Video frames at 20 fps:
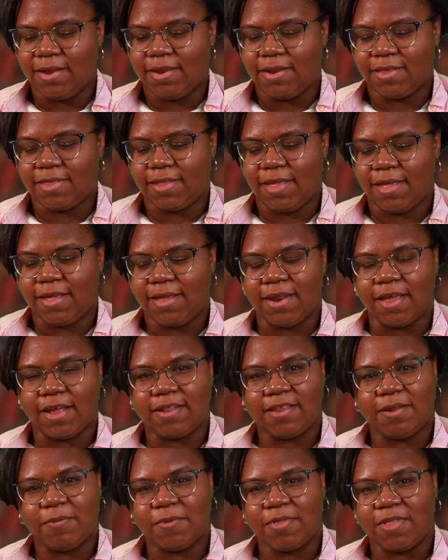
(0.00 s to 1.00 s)
To stay
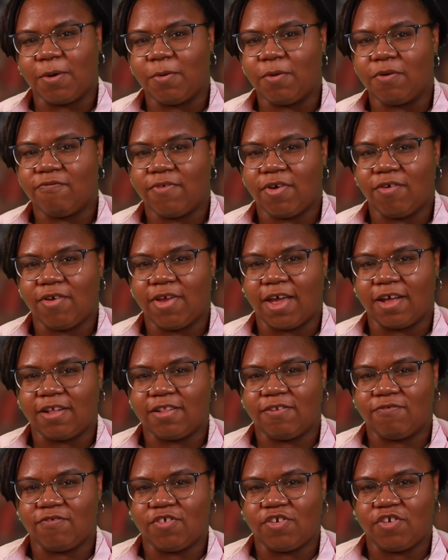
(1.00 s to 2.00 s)
connected with our very
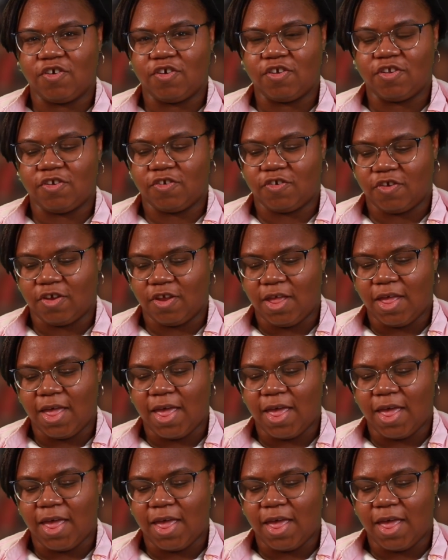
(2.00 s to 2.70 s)
active church